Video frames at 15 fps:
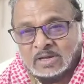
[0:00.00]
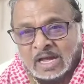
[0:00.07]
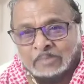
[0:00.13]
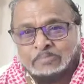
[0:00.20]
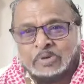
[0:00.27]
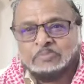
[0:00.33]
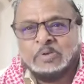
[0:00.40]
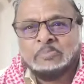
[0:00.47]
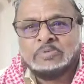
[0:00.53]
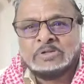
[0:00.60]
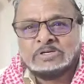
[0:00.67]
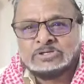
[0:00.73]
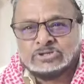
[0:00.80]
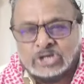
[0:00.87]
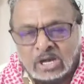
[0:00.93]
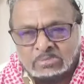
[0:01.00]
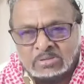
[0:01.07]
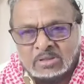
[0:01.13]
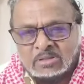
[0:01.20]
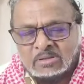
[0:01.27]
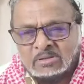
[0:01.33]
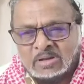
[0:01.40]
and put people in
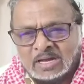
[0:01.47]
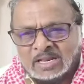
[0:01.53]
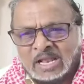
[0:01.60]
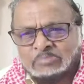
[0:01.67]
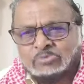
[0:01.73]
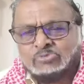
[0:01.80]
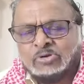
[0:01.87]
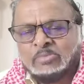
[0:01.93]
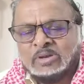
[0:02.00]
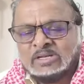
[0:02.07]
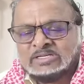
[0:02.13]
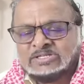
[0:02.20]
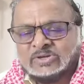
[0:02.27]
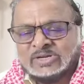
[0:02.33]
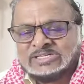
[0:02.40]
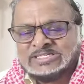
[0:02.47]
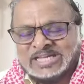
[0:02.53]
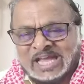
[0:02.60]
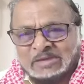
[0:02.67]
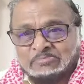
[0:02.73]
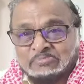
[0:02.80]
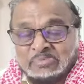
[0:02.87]
trouble and help criminals to
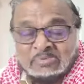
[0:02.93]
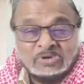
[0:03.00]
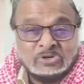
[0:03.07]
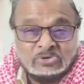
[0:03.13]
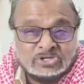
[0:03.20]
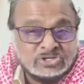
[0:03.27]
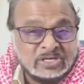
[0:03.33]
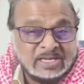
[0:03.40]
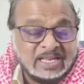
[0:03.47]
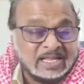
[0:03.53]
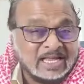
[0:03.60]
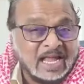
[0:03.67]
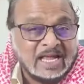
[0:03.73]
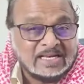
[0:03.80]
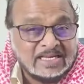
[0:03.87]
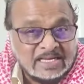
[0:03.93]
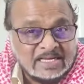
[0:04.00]
escape, usually they can't